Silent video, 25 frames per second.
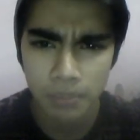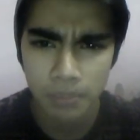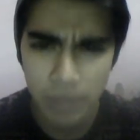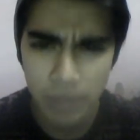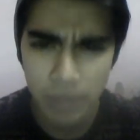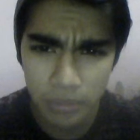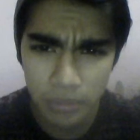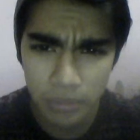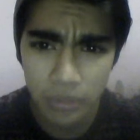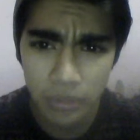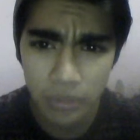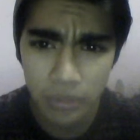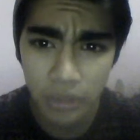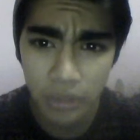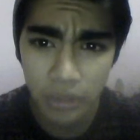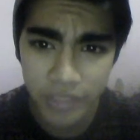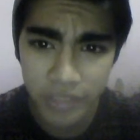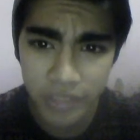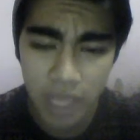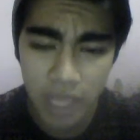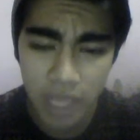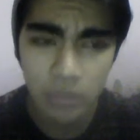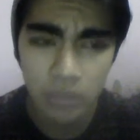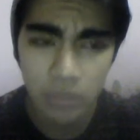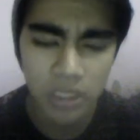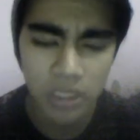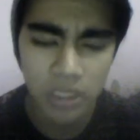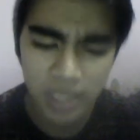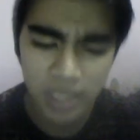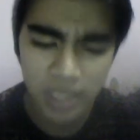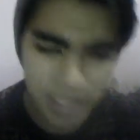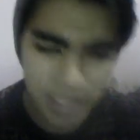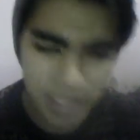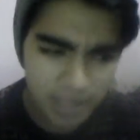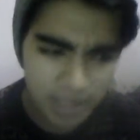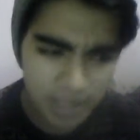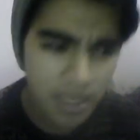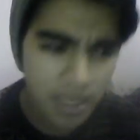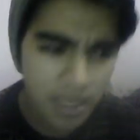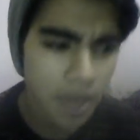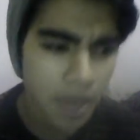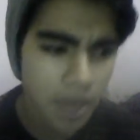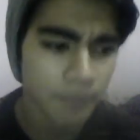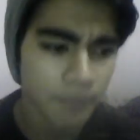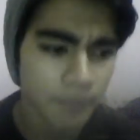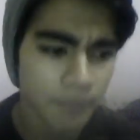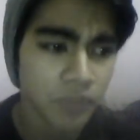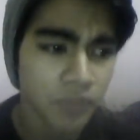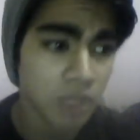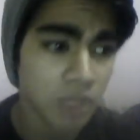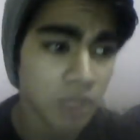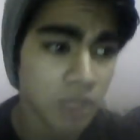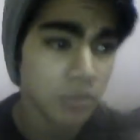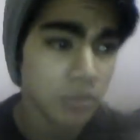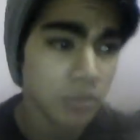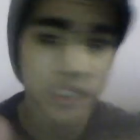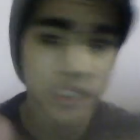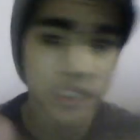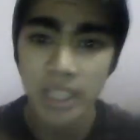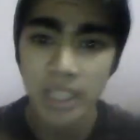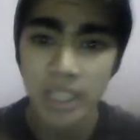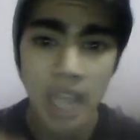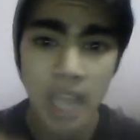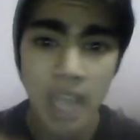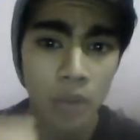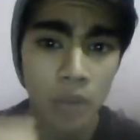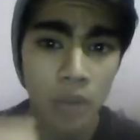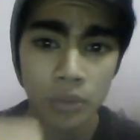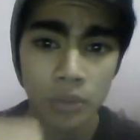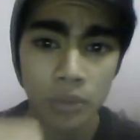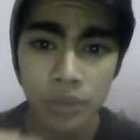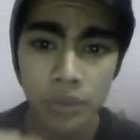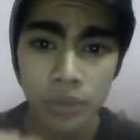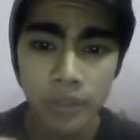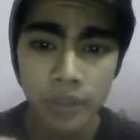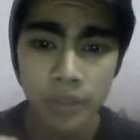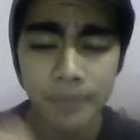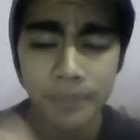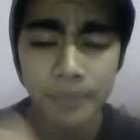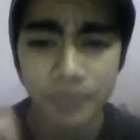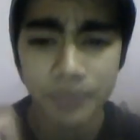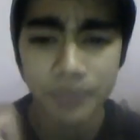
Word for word: people on Tumblr is um, Immortal Lacwold,